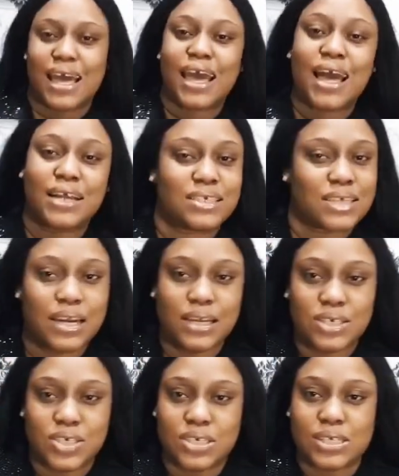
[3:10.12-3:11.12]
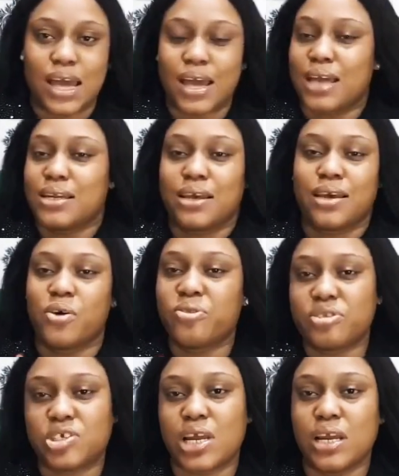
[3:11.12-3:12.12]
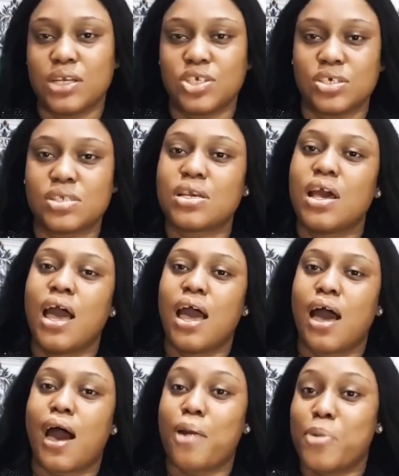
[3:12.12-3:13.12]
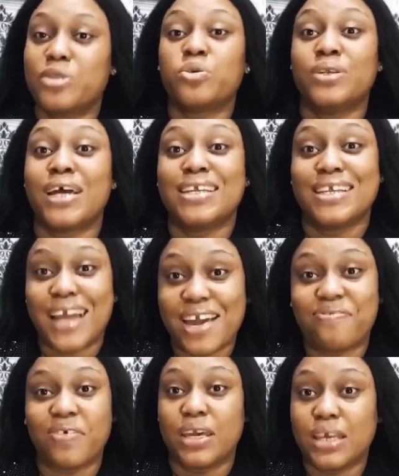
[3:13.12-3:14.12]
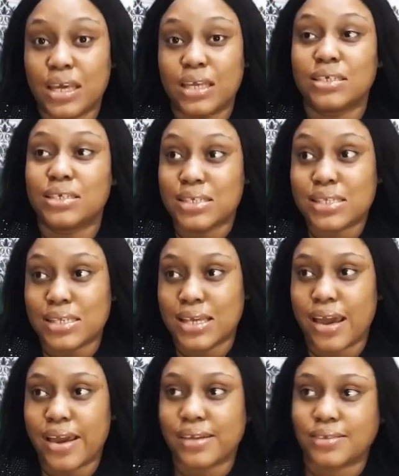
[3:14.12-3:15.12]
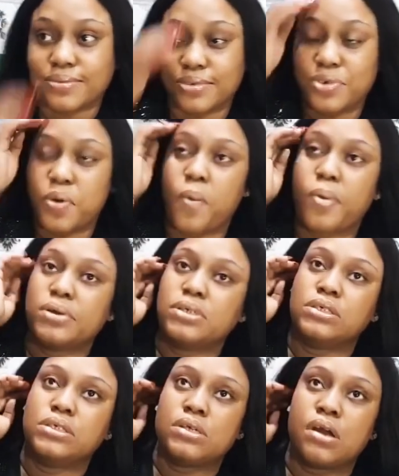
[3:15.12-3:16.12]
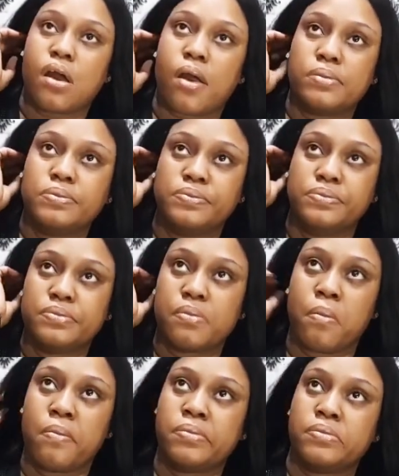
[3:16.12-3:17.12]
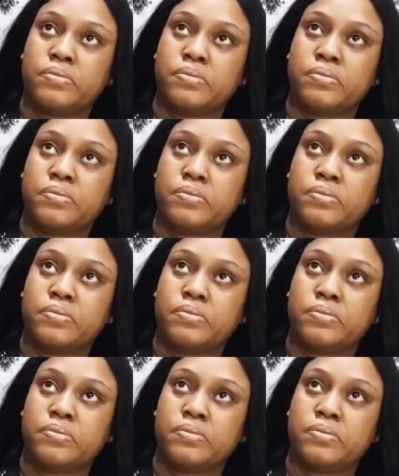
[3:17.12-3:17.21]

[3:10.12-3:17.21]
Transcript: I had challenges. I had health challenges. I went under the knife again this year, you know. Mm,